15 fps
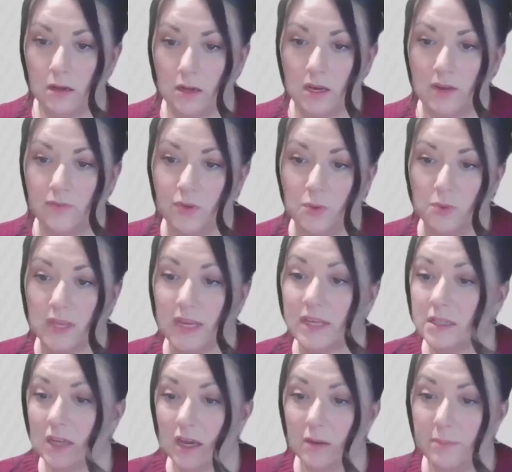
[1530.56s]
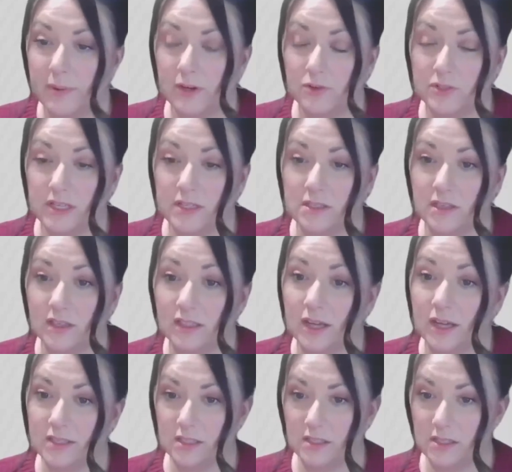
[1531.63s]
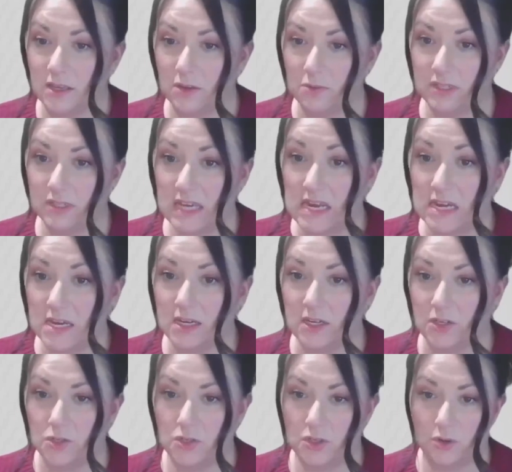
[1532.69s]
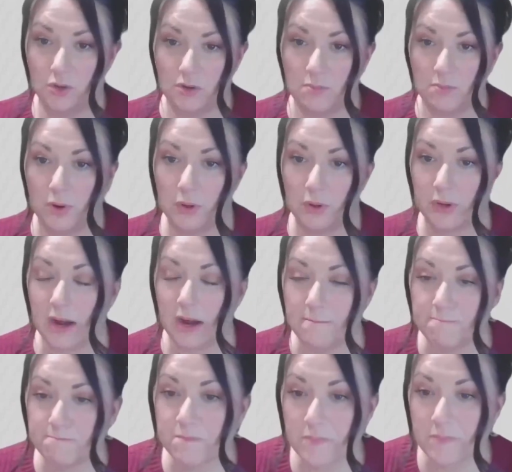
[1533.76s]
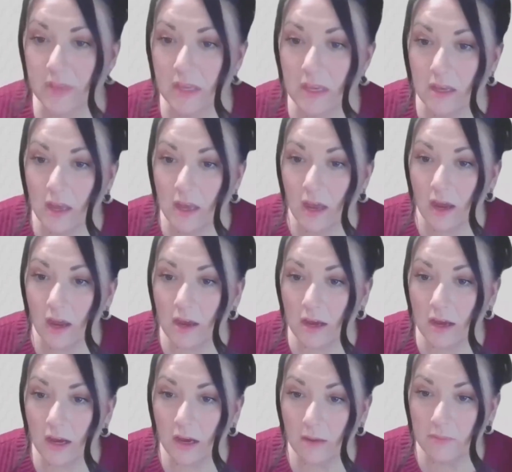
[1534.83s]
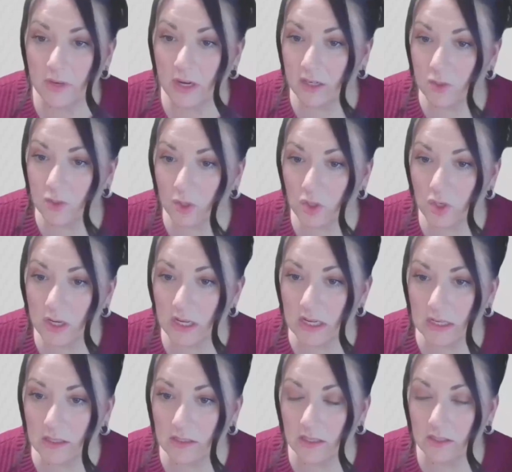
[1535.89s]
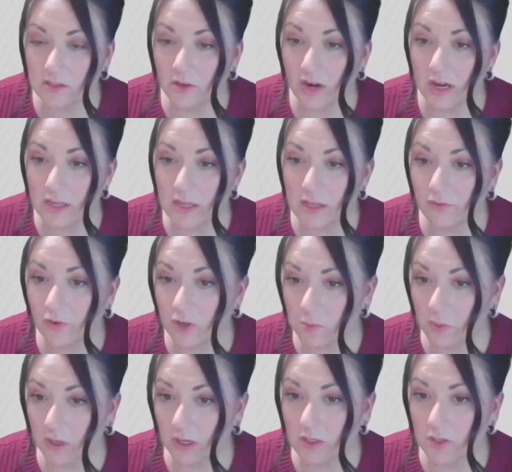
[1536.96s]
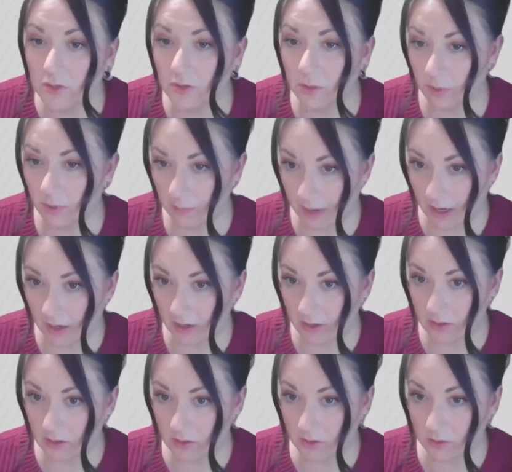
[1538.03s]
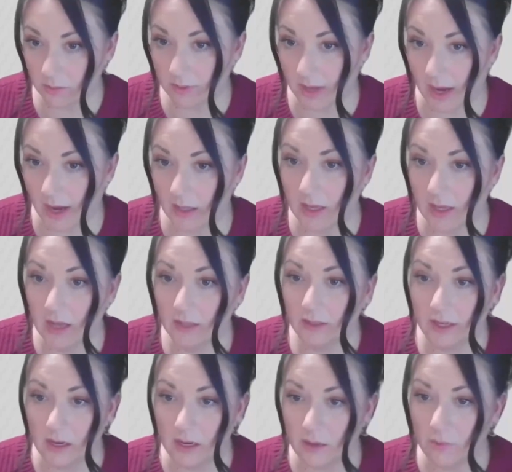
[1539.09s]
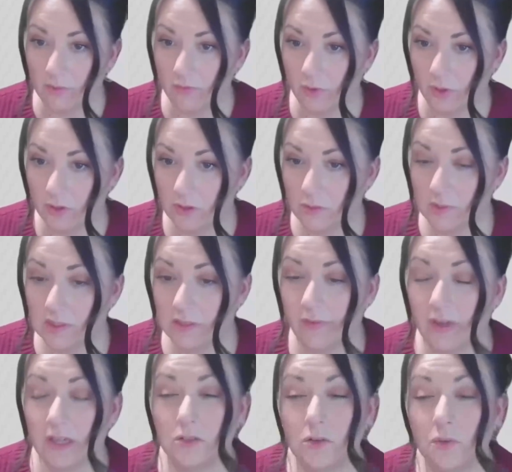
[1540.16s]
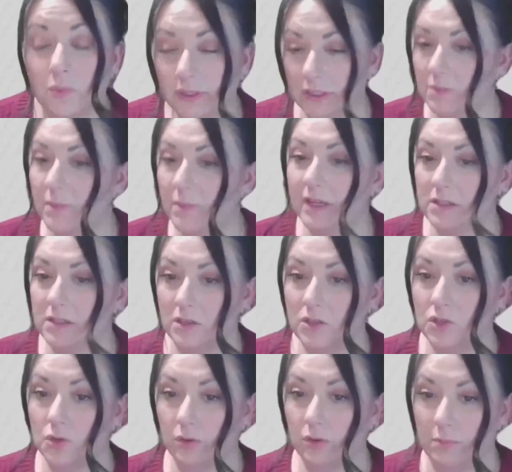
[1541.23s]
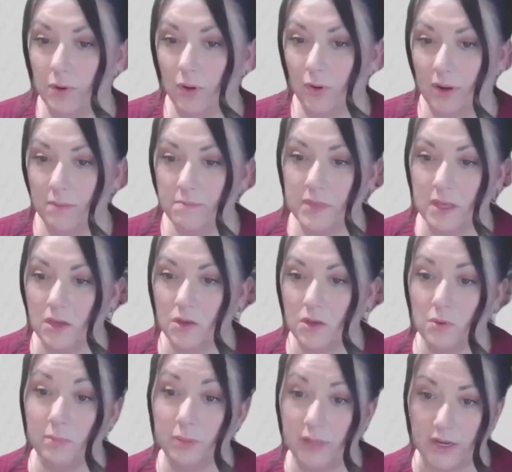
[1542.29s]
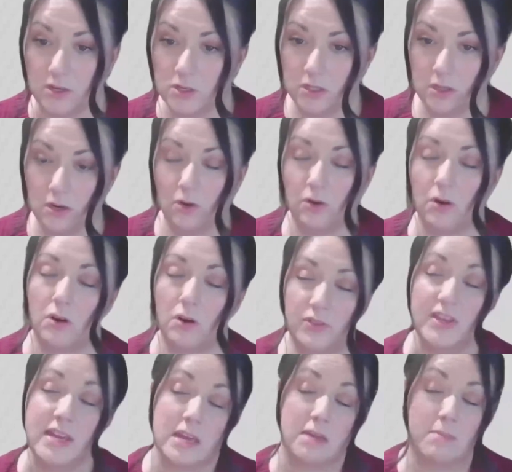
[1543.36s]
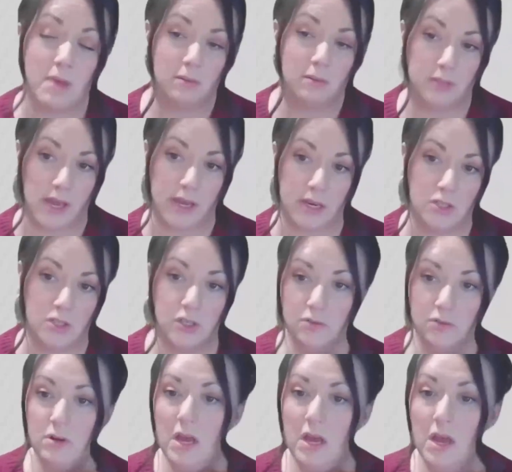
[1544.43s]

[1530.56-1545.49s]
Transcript: if you would like to get a better sense of the classes that you would take in each degree program. Um, the next question is Is there anything freshmen can do to prepare to apply, like any portfolio specific? So it really depends on the degree program that you apply to, or thinking about applying to.